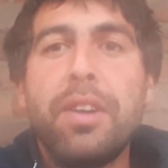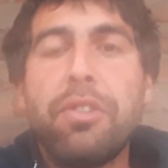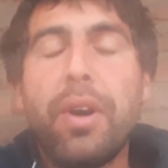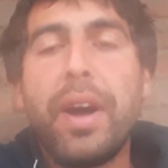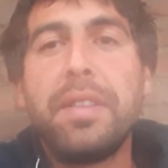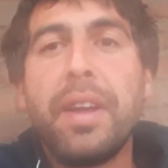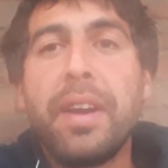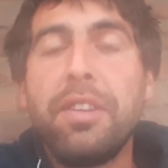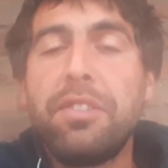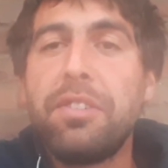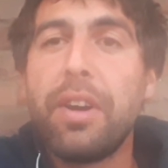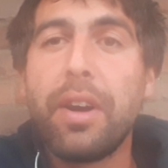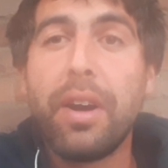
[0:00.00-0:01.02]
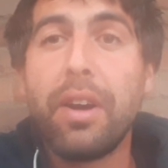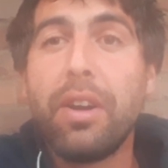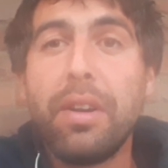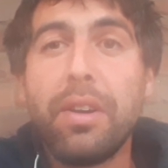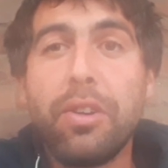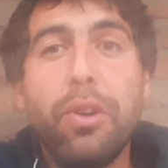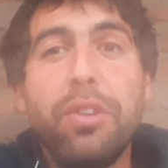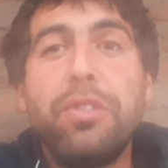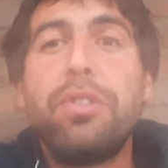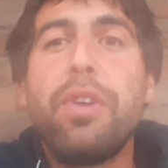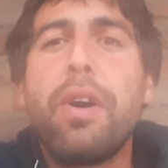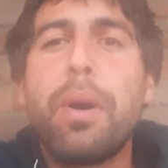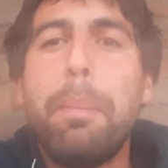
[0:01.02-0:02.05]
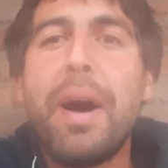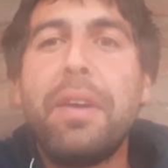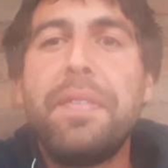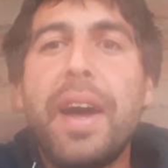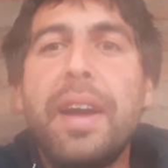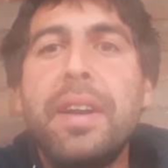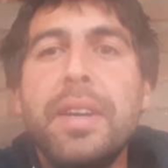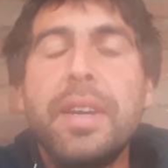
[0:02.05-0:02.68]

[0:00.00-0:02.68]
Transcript: So I think it's good to talk about that.